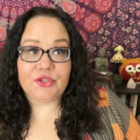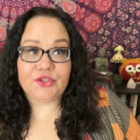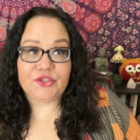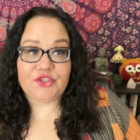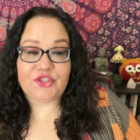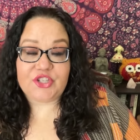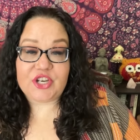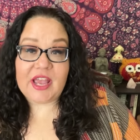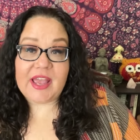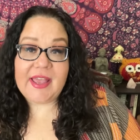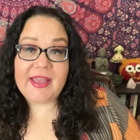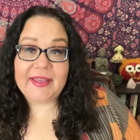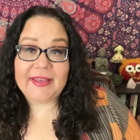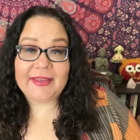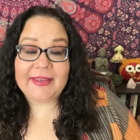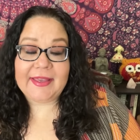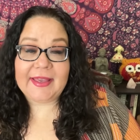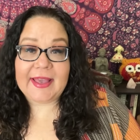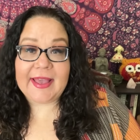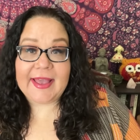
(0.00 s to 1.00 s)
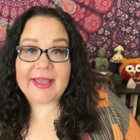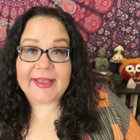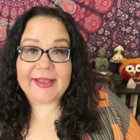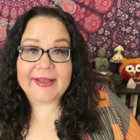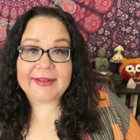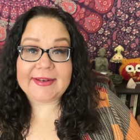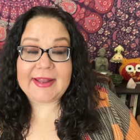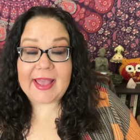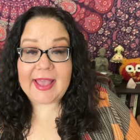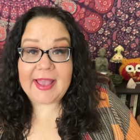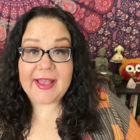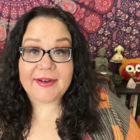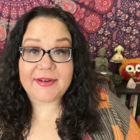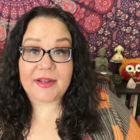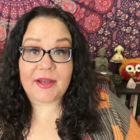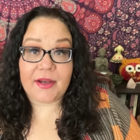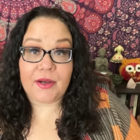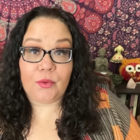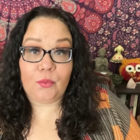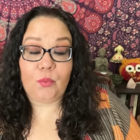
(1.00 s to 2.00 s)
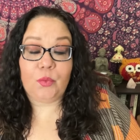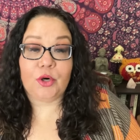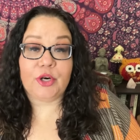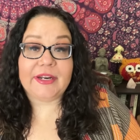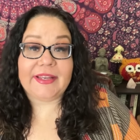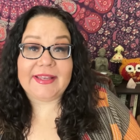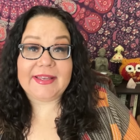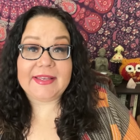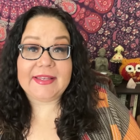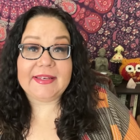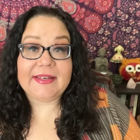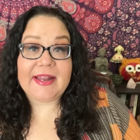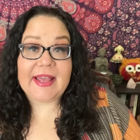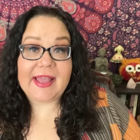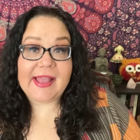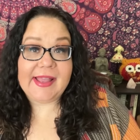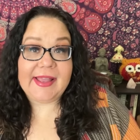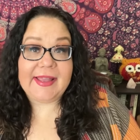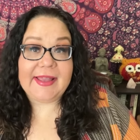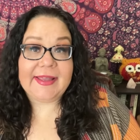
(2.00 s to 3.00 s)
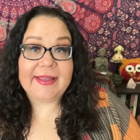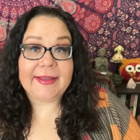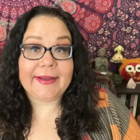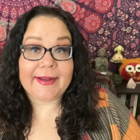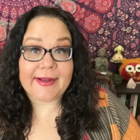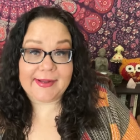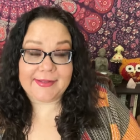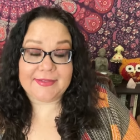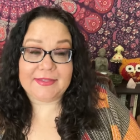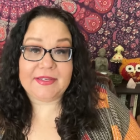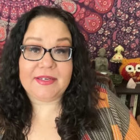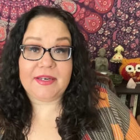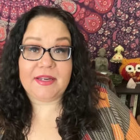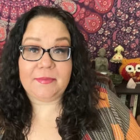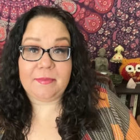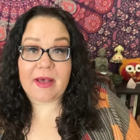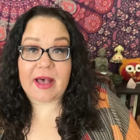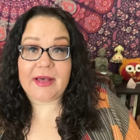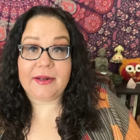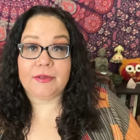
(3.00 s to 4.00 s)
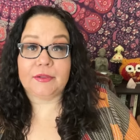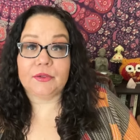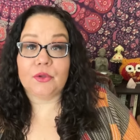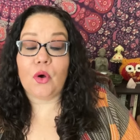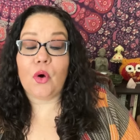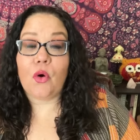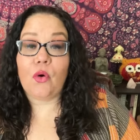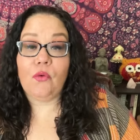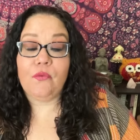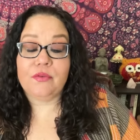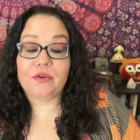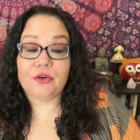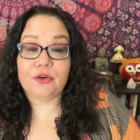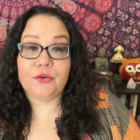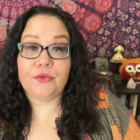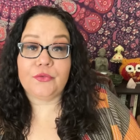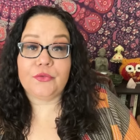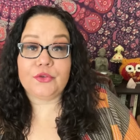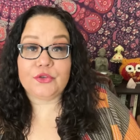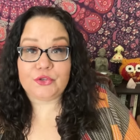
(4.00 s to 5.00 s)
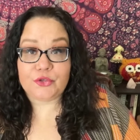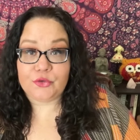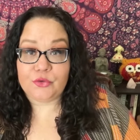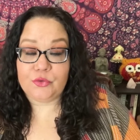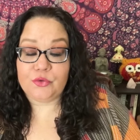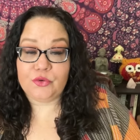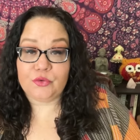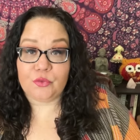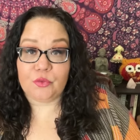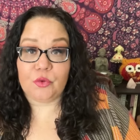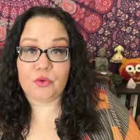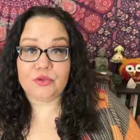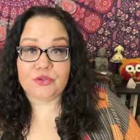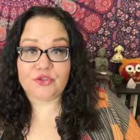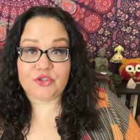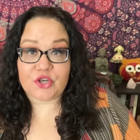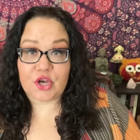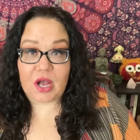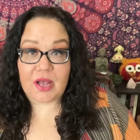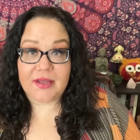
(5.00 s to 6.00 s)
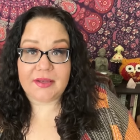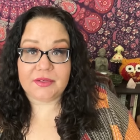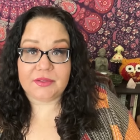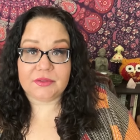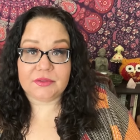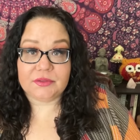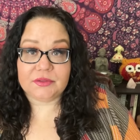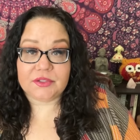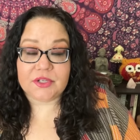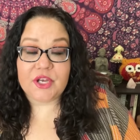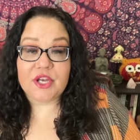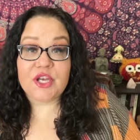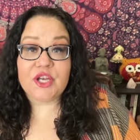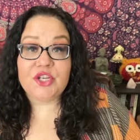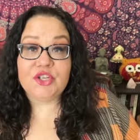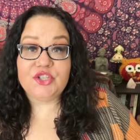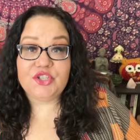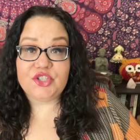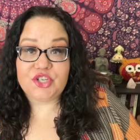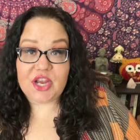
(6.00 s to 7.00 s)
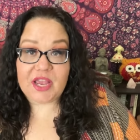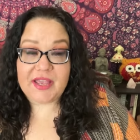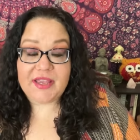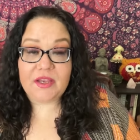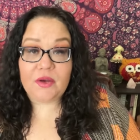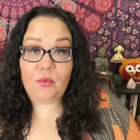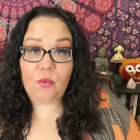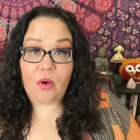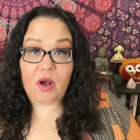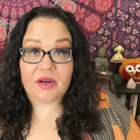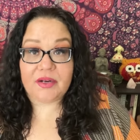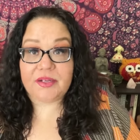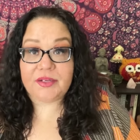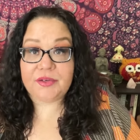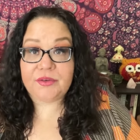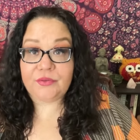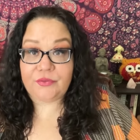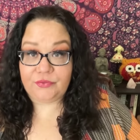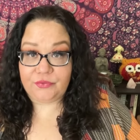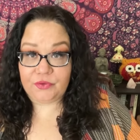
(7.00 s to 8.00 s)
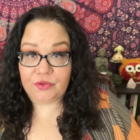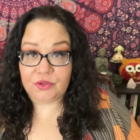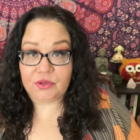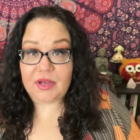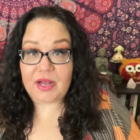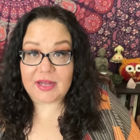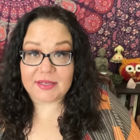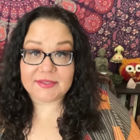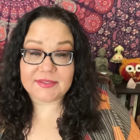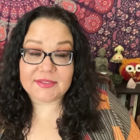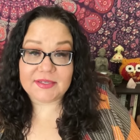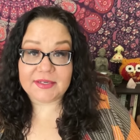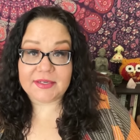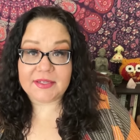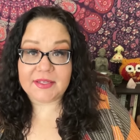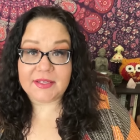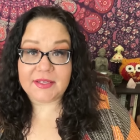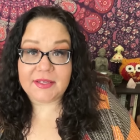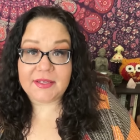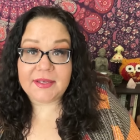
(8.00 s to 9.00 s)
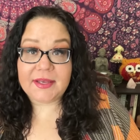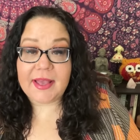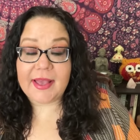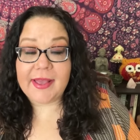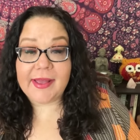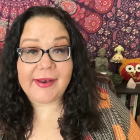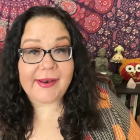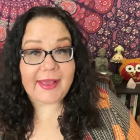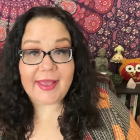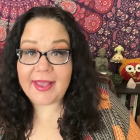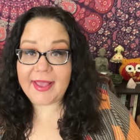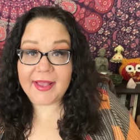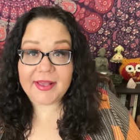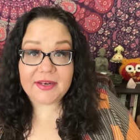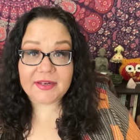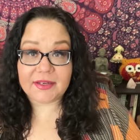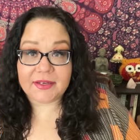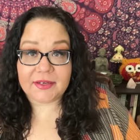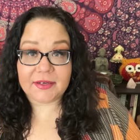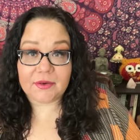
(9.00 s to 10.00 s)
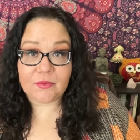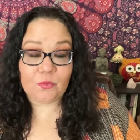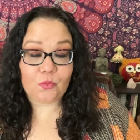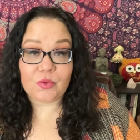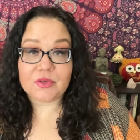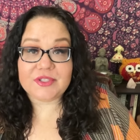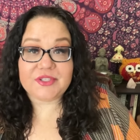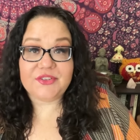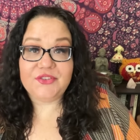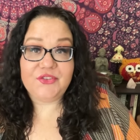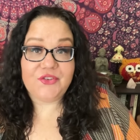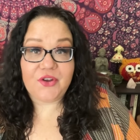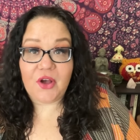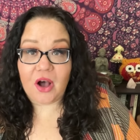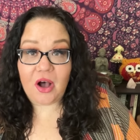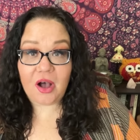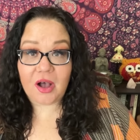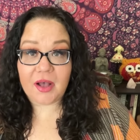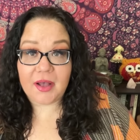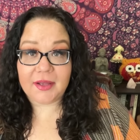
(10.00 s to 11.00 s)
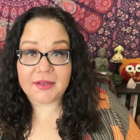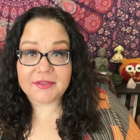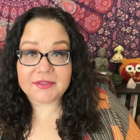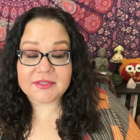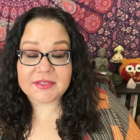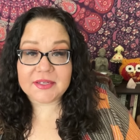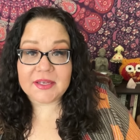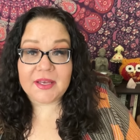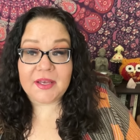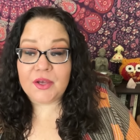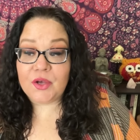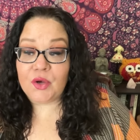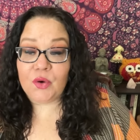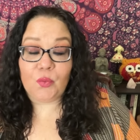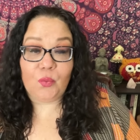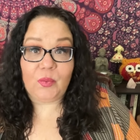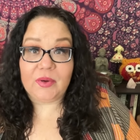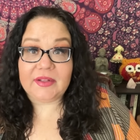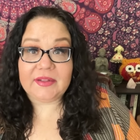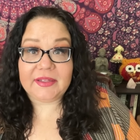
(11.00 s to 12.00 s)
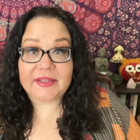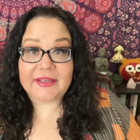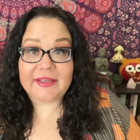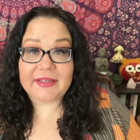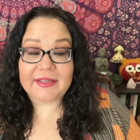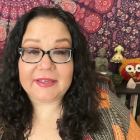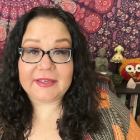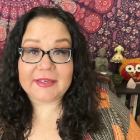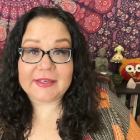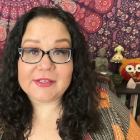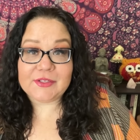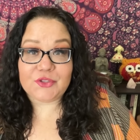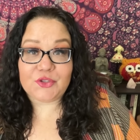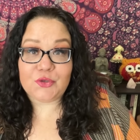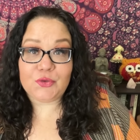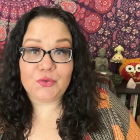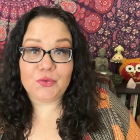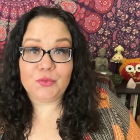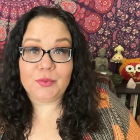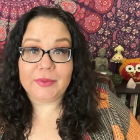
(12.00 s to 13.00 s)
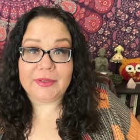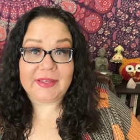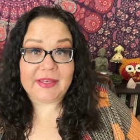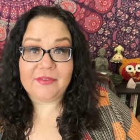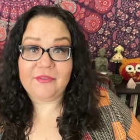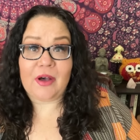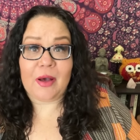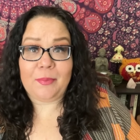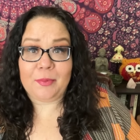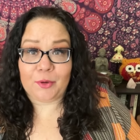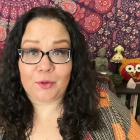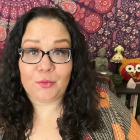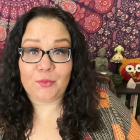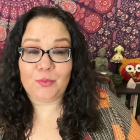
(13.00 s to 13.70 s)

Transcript: Jake and Hannah were in a custody battle over the 2-year-old child. Jake wanted full custody, and Hannah was not willing to give up her